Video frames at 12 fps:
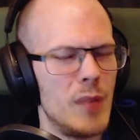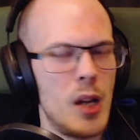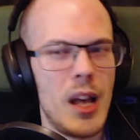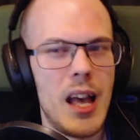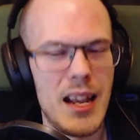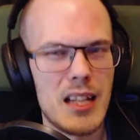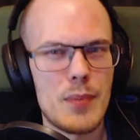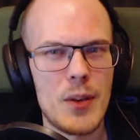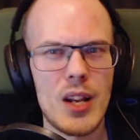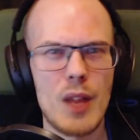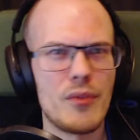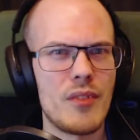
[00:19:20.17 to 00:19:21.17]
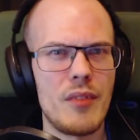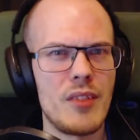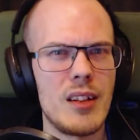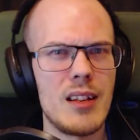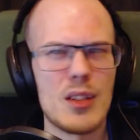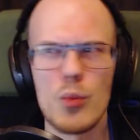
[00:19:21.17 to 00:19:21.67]
And especially after
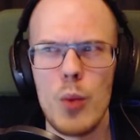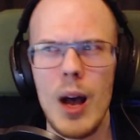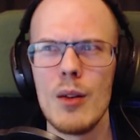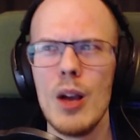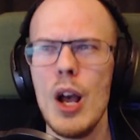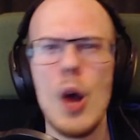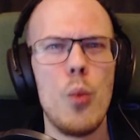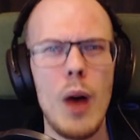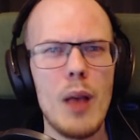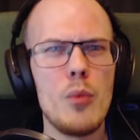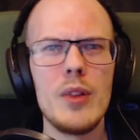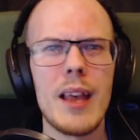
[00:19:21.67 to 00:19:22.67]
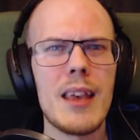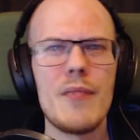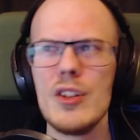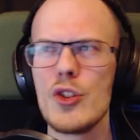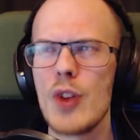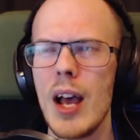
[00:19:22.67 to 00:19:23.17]
15 years, why would I
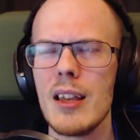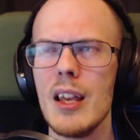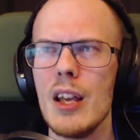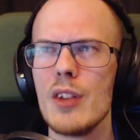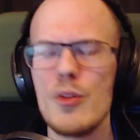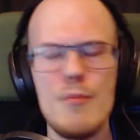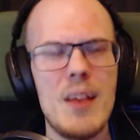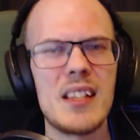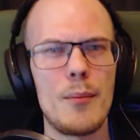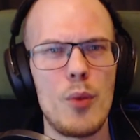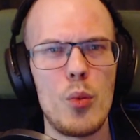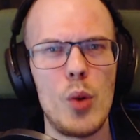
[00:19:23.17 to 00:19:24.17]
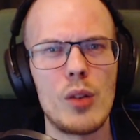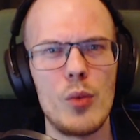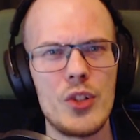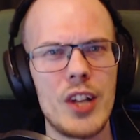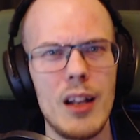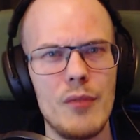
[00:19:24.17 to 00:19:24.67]
even try to mess up a work
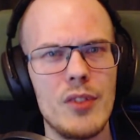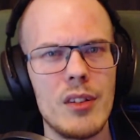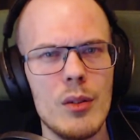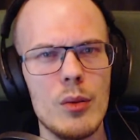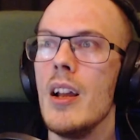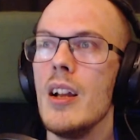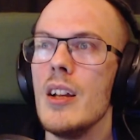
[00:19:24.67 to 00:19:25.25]
which I love to do?